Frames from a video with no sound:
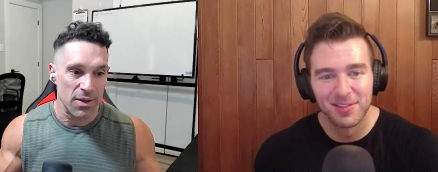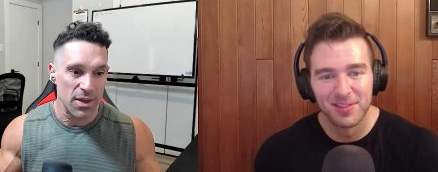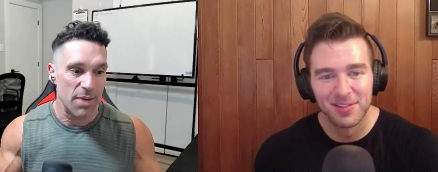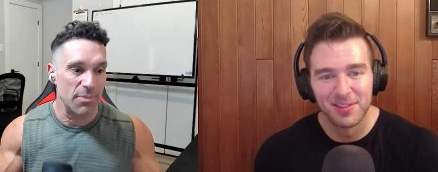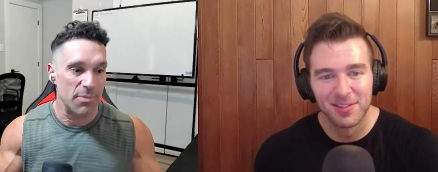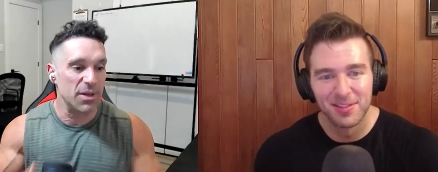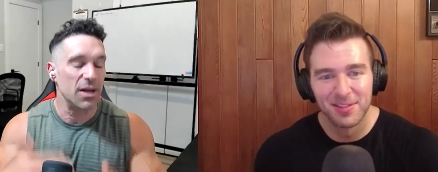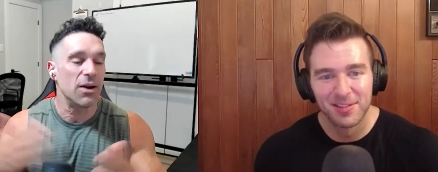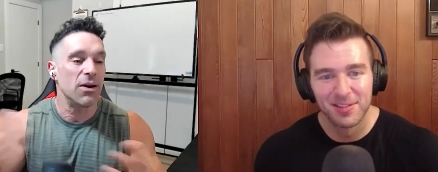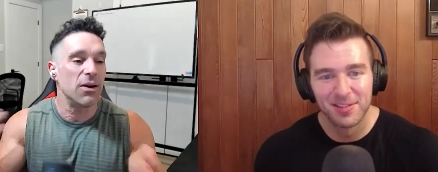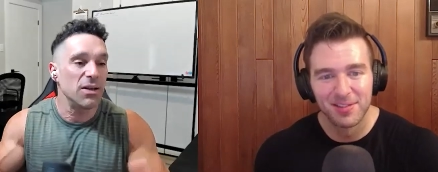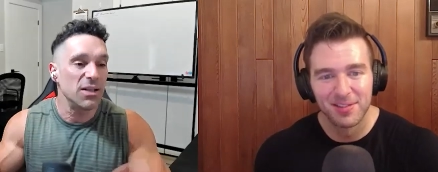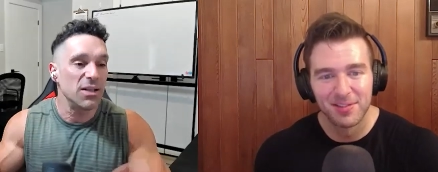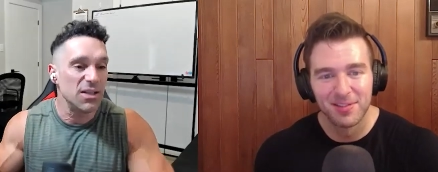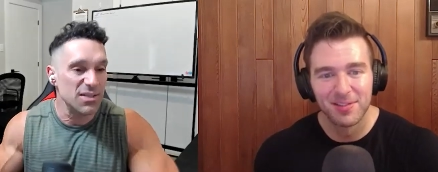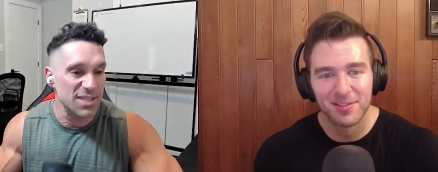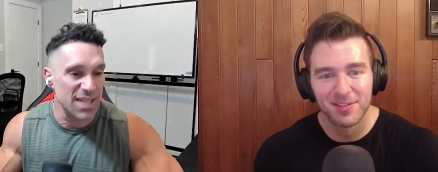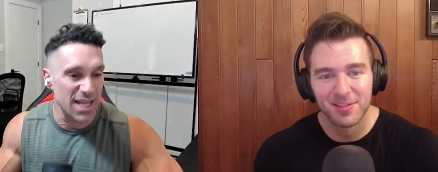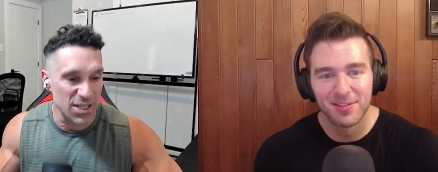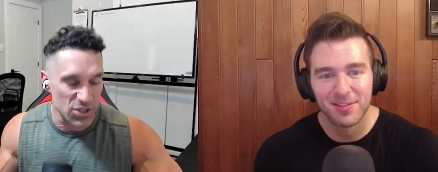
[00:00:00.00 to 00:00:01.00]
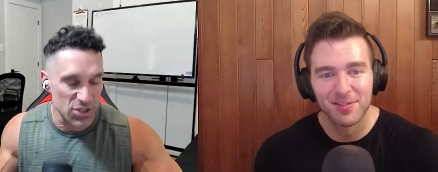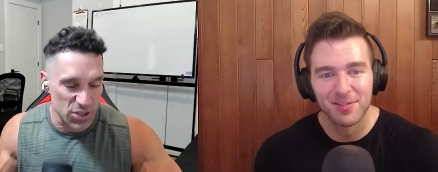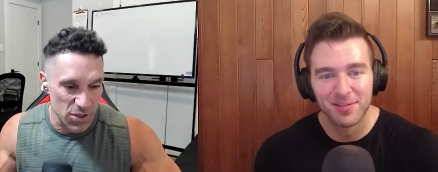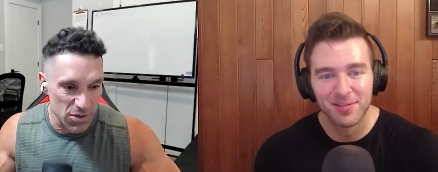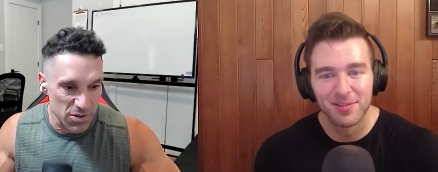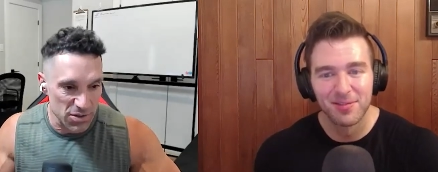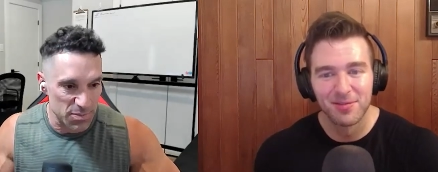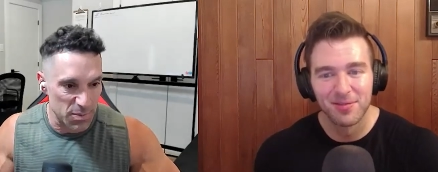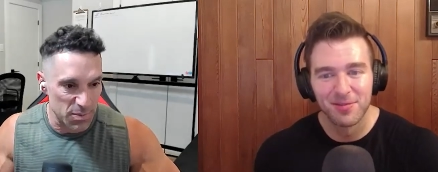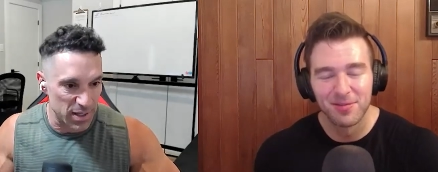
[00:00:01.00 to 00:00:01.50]
Speaker 1: I mean, I'd already done 10
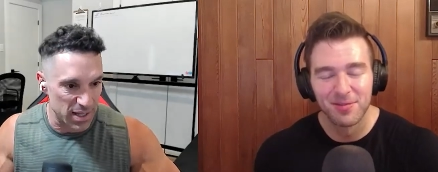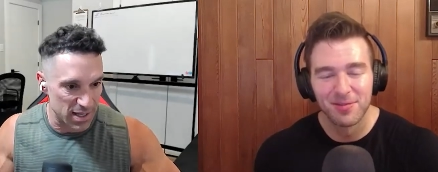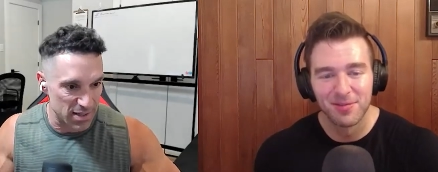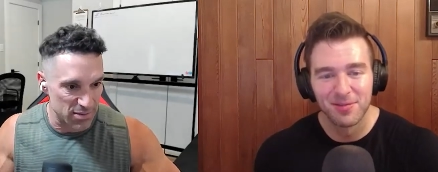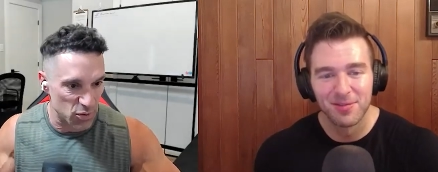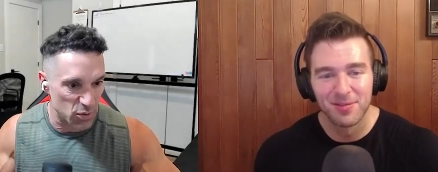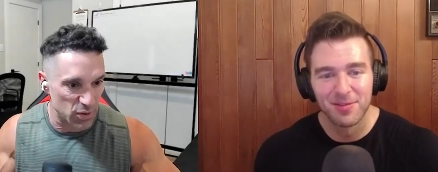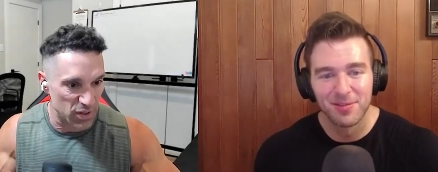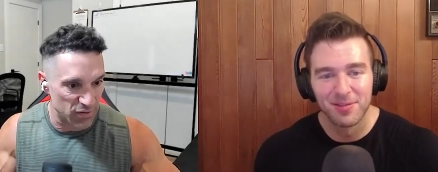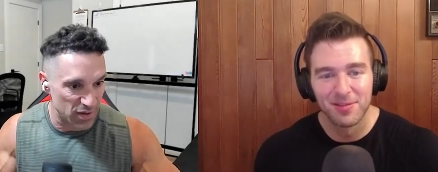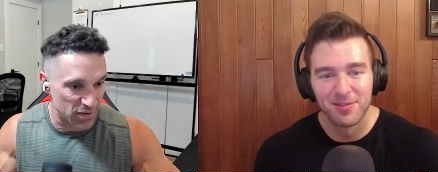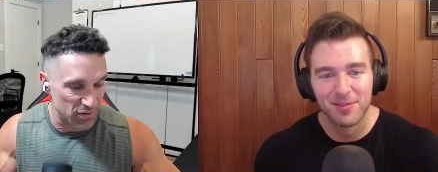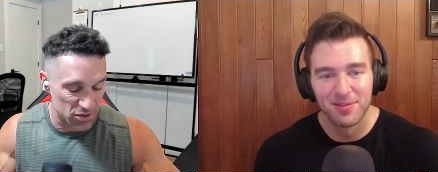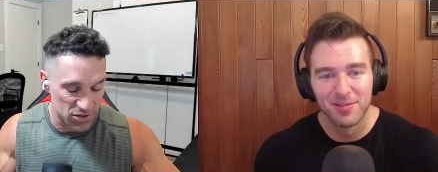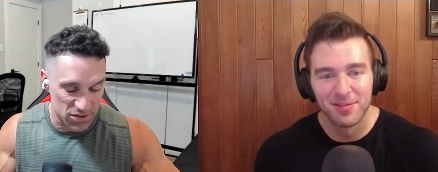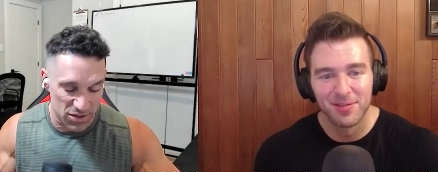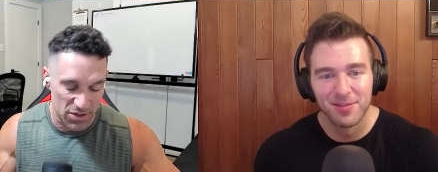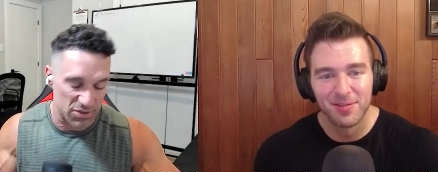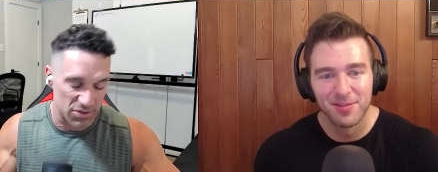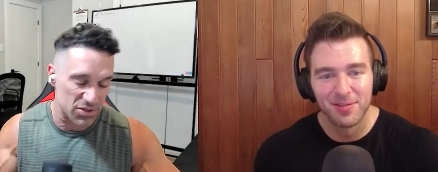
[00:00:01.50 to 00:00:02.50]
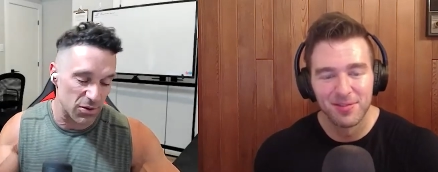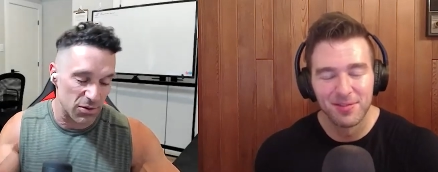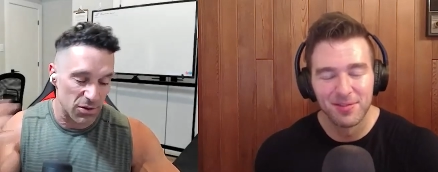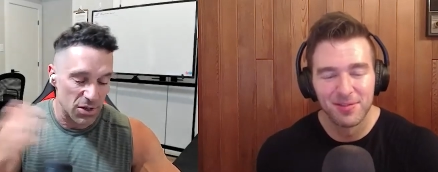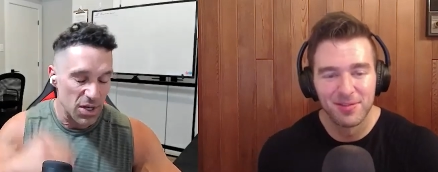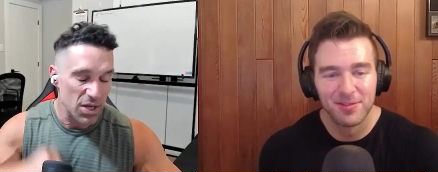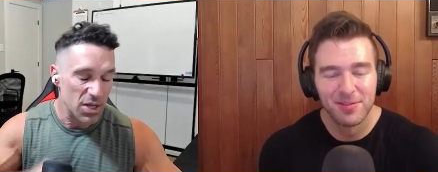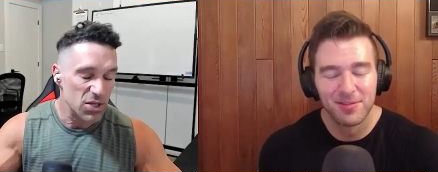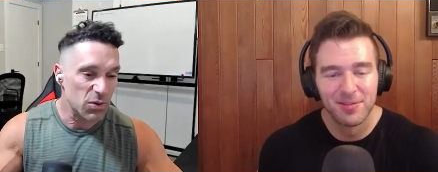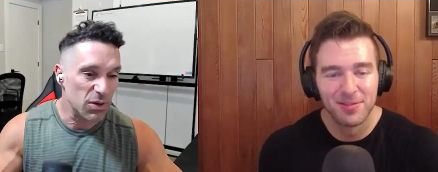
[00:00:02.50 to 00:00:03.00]
shows by then, 25 years ago. So
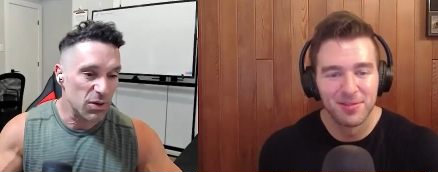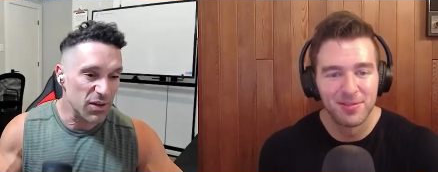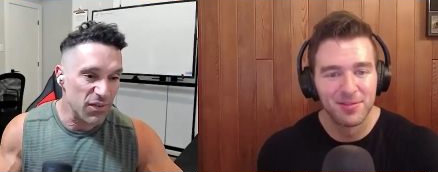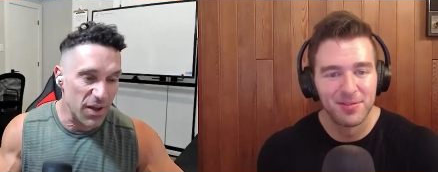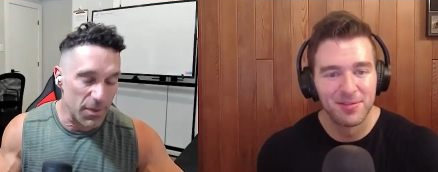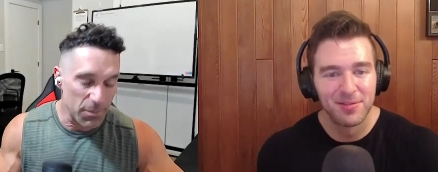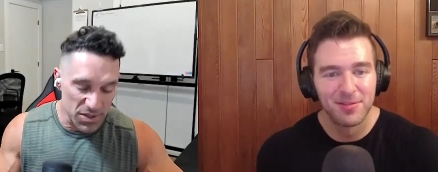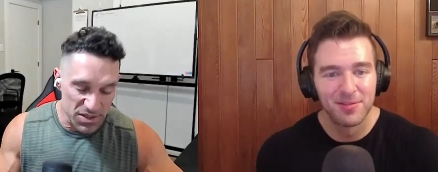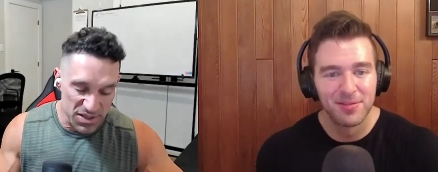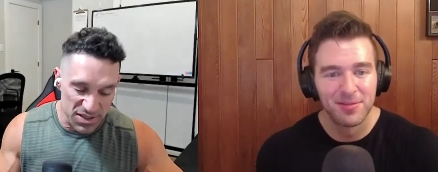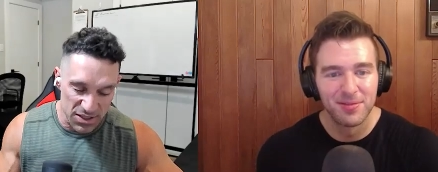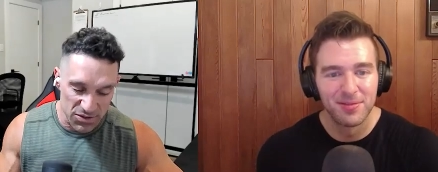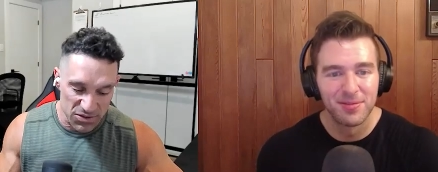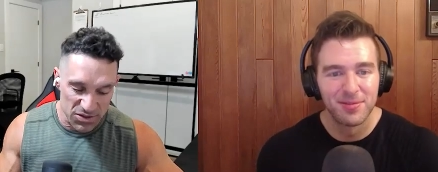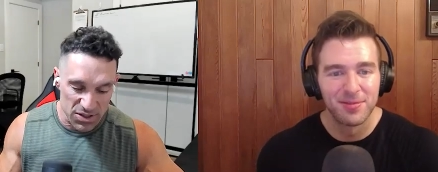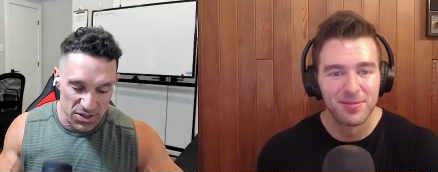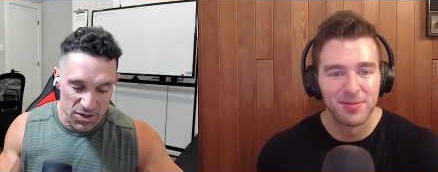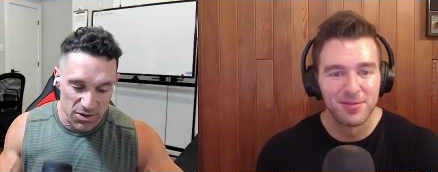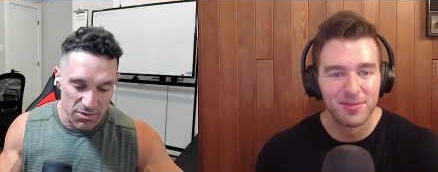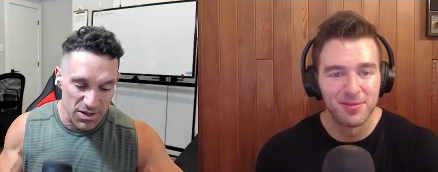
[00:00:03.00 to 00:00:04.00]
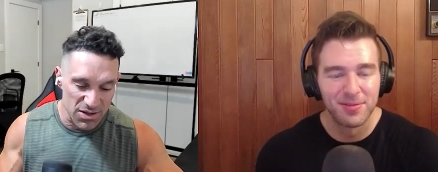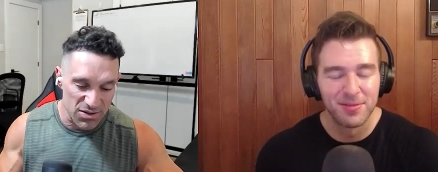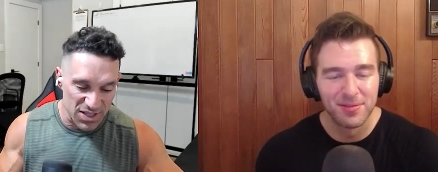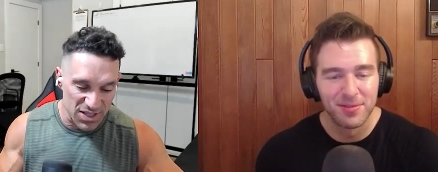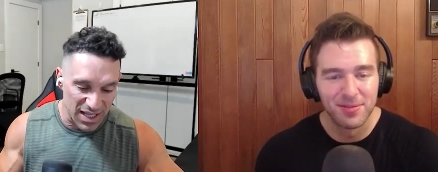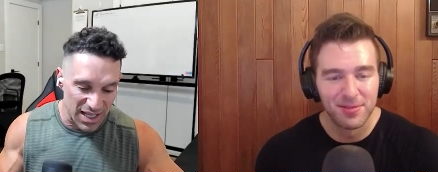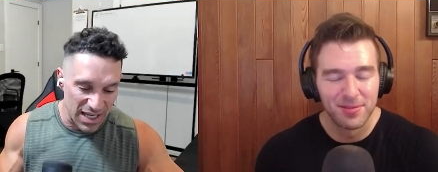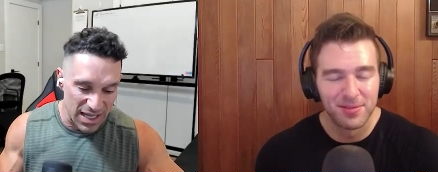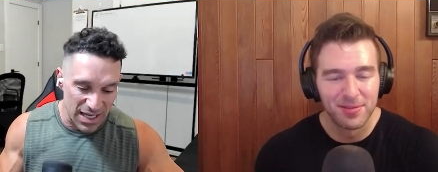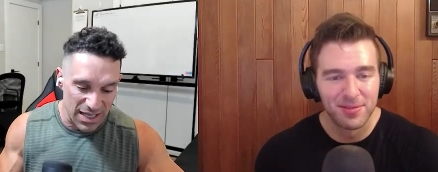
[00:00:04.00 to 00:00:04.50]
25 plus years ago when I was a
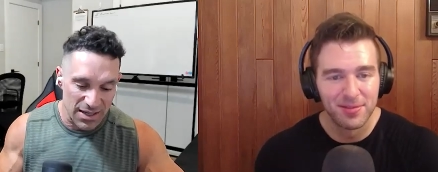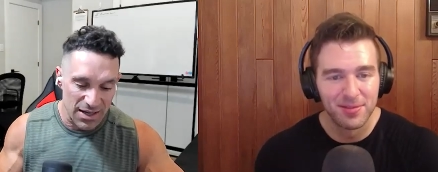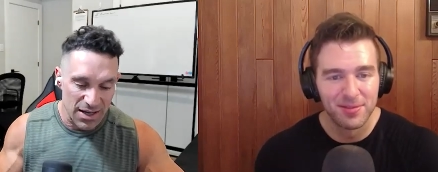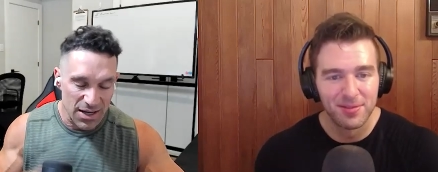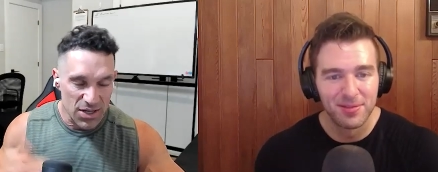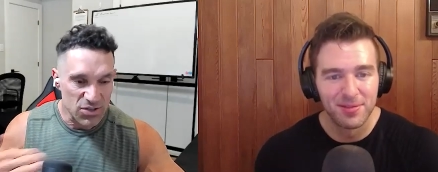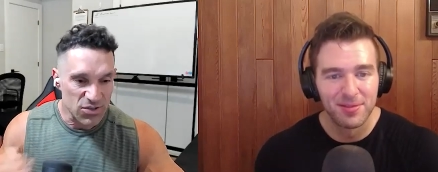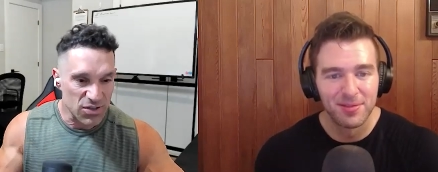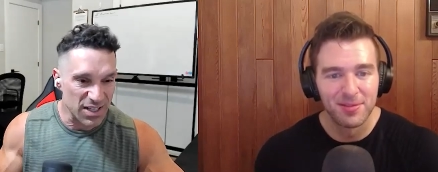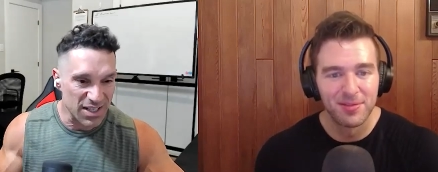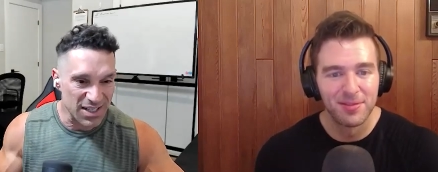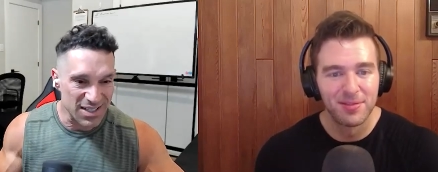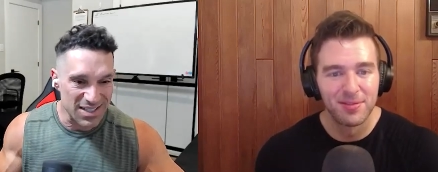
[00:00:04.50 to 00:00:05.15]
kid trying to